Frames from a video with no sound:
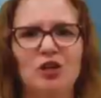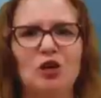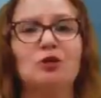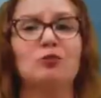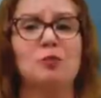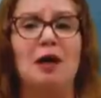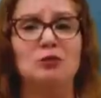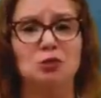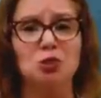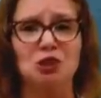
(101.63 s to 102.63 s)
occur through
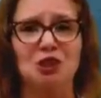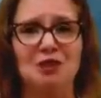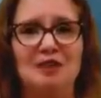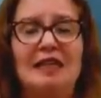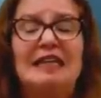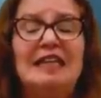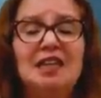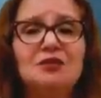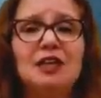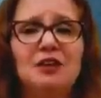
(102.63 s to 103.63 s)
malnutrition,
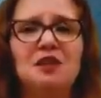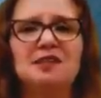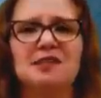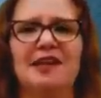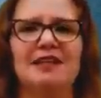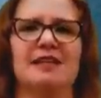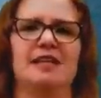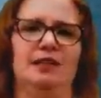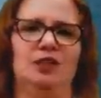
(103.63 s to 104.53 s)
even in this day and